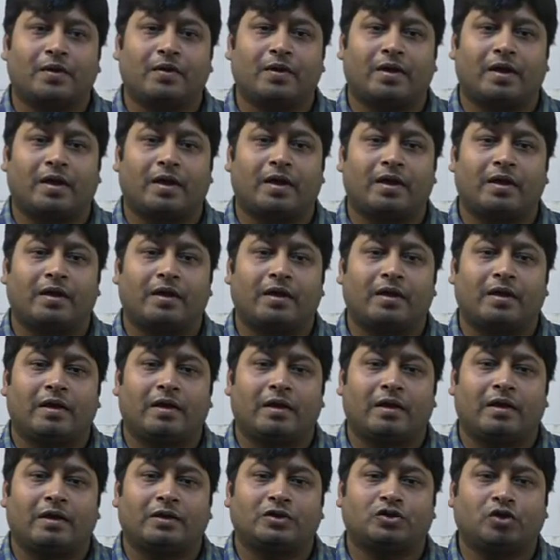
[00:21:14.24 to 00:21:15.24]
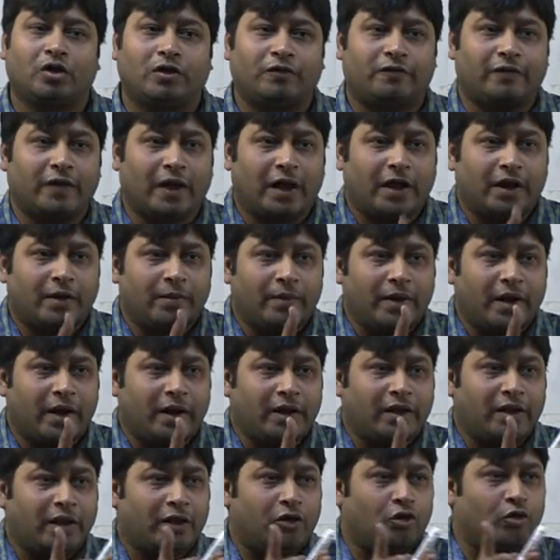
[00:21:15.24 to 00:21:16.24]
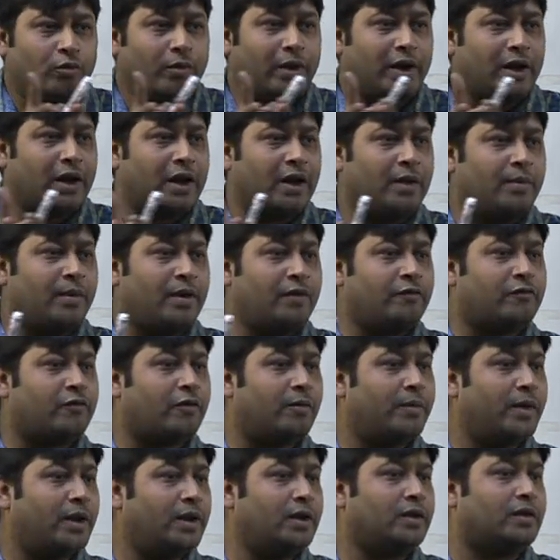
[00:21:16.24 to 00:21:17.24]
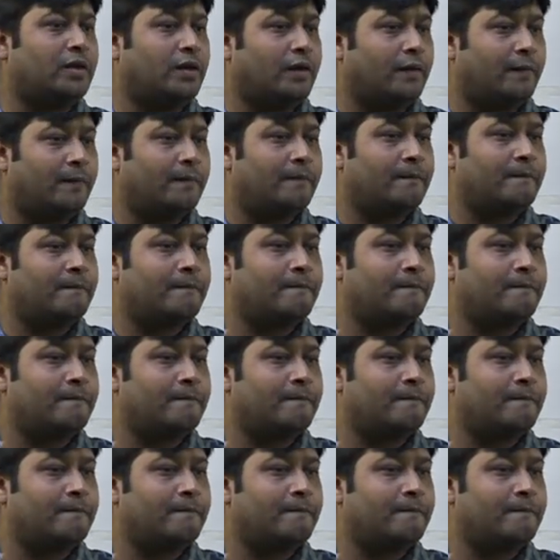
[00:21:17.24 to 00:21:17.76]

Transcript: Okay. So if we eliminate the human element from anything,